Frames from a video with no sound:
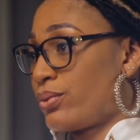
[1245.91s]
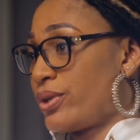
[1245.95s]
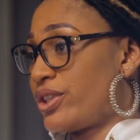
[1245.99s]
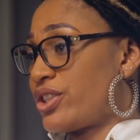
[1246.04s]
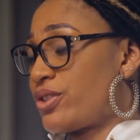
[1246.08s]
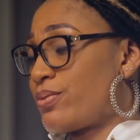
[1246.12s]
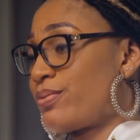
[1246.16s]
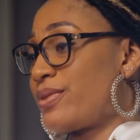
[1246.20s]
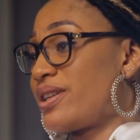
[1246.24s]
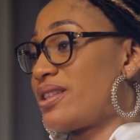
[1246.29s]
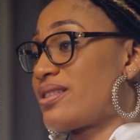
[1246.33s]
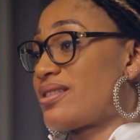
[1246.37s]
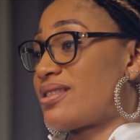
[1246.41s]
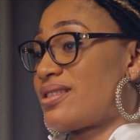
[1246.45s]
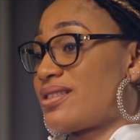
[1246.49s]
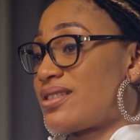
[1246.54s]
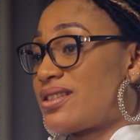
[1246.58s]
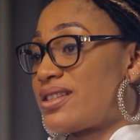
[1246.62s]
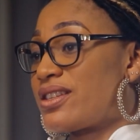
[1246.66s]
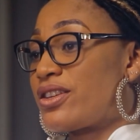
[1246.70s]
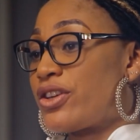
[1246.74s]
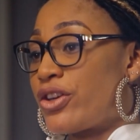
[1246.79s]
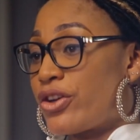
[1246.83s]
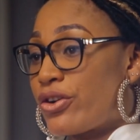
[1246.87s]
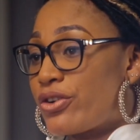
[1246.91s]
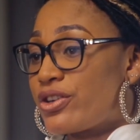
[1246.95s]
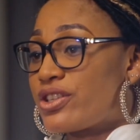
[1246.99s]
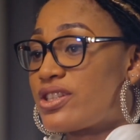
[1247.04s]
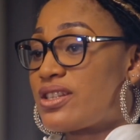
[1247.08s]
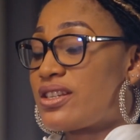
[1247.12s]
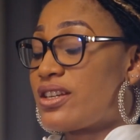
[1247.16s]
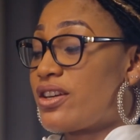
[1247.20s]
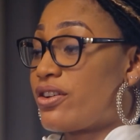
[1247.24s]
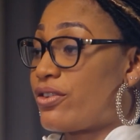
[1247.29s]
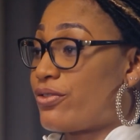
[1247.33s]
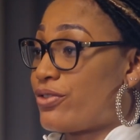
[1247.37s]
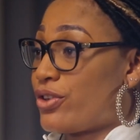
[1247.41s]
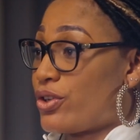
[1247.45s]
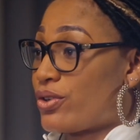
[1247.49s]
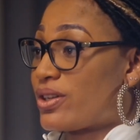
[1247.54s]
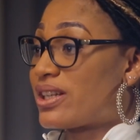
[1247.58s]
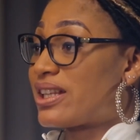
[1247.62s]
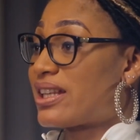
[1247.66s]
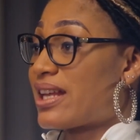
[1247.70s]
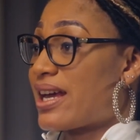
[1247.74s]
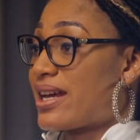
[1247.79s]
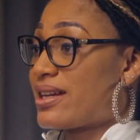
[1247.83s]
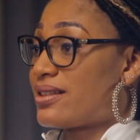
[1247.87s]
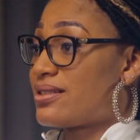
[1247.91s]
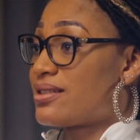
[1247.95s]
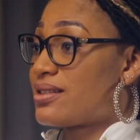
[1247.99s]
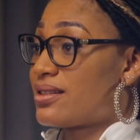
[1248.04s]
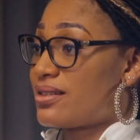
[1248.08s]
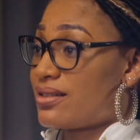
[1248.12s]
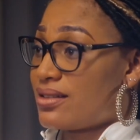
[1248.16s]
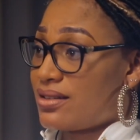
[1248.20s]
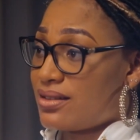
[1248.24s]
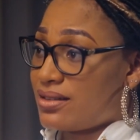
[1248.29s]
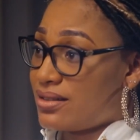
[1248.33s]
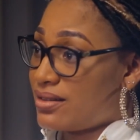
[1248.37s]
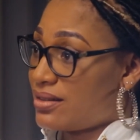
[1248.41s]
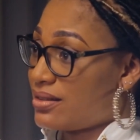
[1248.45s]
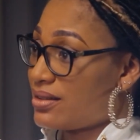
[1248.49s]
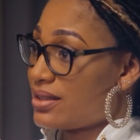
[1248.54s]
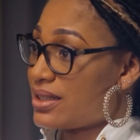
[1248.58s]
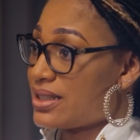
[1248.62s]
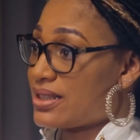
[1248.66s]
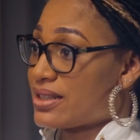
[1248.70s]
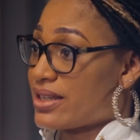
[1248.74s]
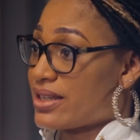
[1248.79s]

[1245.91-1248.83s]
Which means the security of your clients is